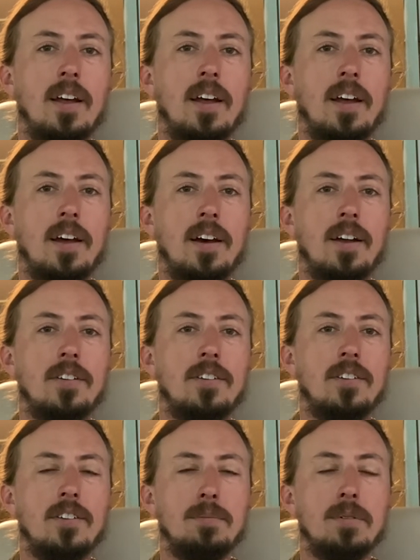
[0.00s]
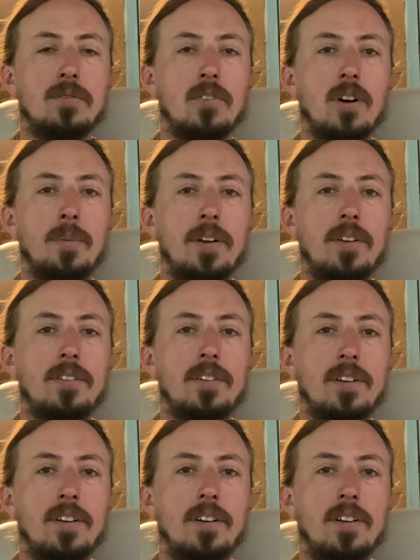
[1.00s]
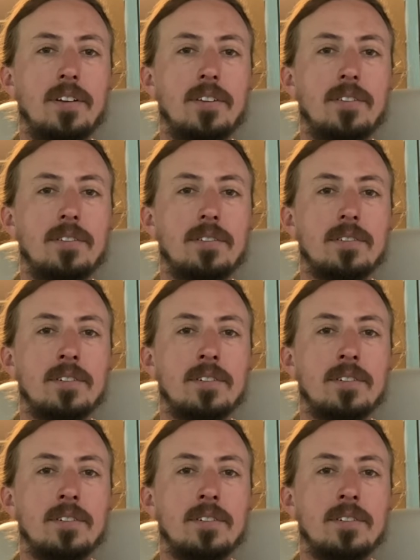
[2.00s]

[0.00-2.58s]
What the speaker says: And since the performance is